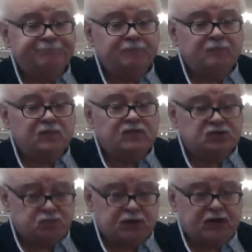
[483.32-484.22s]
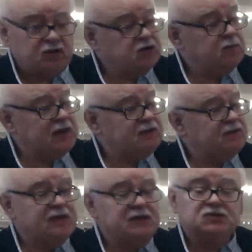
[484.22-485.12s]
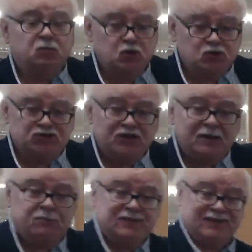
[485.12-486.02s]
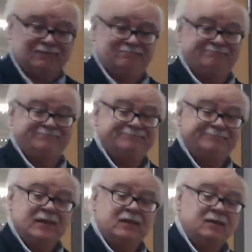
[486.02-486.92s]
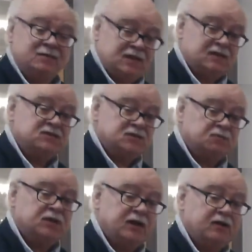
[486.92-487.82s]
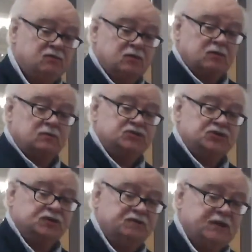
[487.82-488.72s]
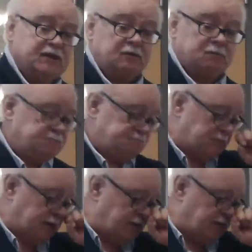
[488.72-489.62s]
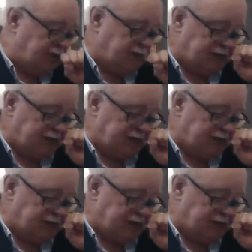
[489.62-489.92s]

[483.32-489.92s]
supplier to make things more cheaply. Then supply will shift out. If